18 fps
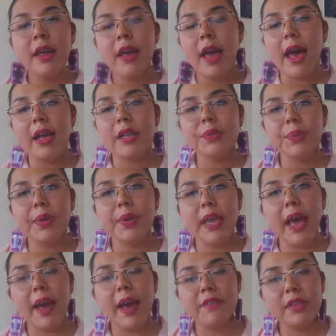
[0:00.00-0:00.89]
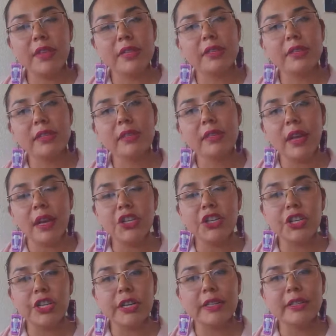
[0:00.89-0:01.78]
as we have these
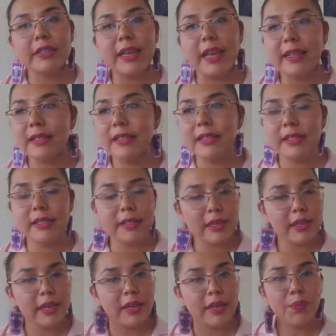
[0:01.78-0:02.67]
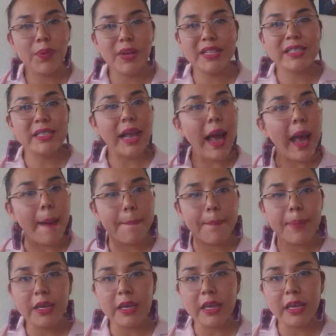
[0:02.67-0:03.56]
discussions and see what's
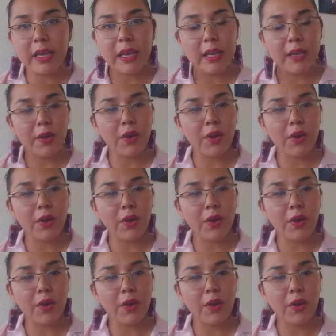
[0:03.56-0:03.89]
happening